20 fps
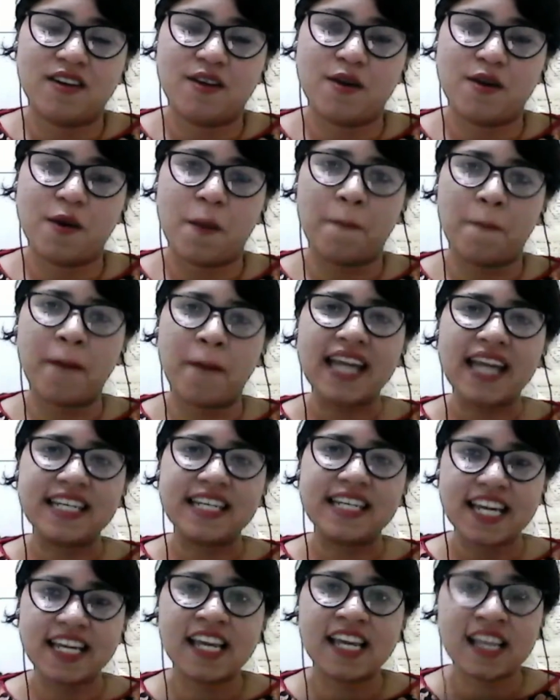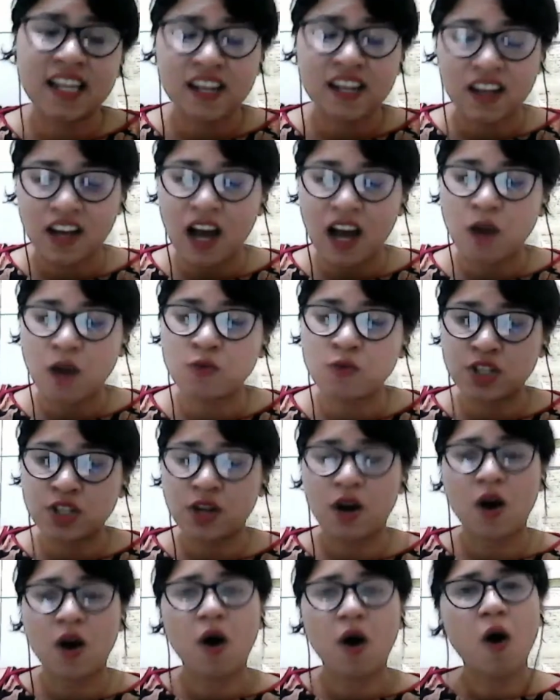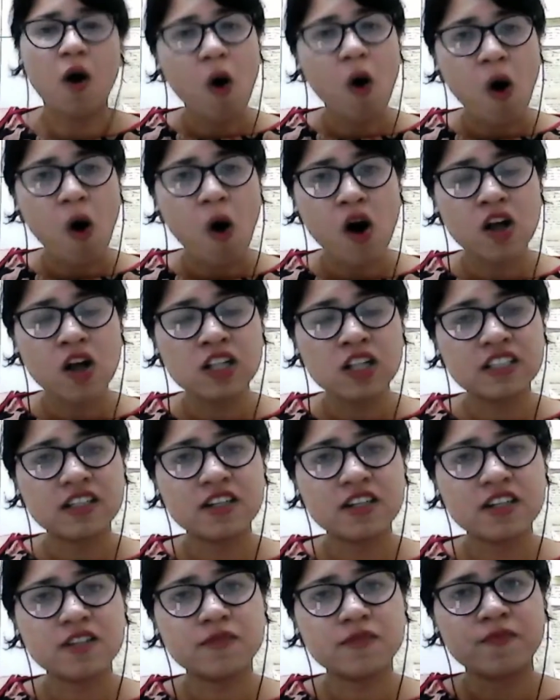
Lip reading: by taking in account all the